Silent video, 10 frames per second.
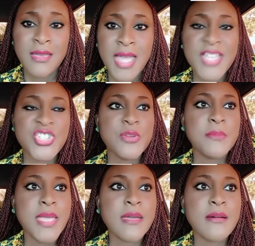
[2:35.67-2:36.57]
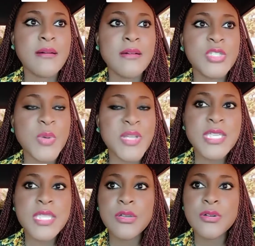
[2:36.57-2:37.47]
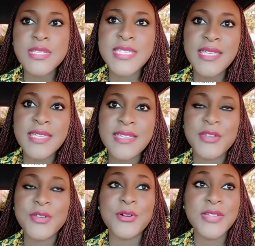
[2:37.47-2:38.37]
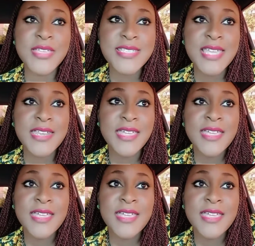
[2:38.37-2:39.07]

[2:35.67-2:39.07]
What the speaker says: And Jamaica 2030, you know, he said,